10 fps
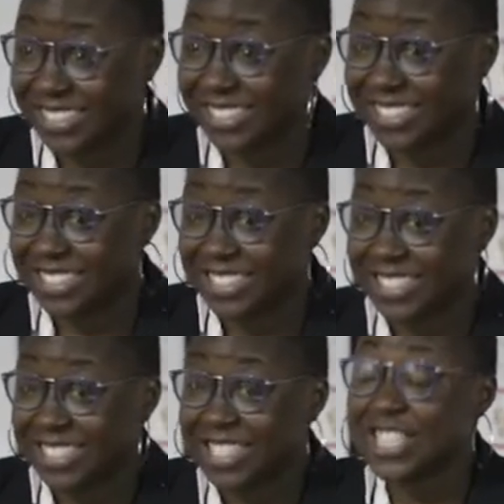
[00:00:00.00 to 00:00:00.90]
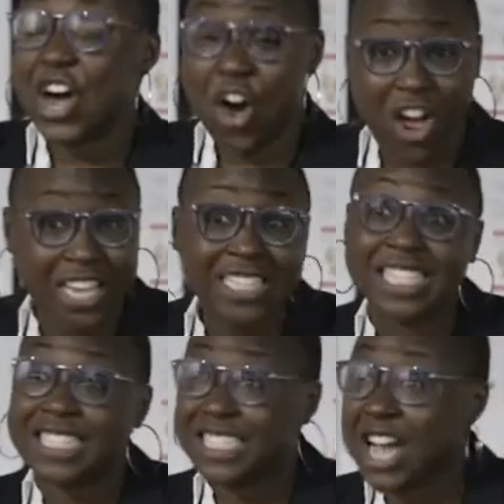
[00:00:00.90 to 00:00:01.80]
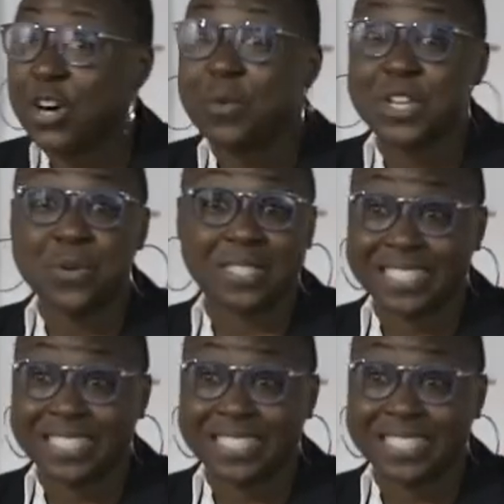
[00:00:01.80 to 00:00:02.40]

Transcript: Yeah. The audience can tell when you were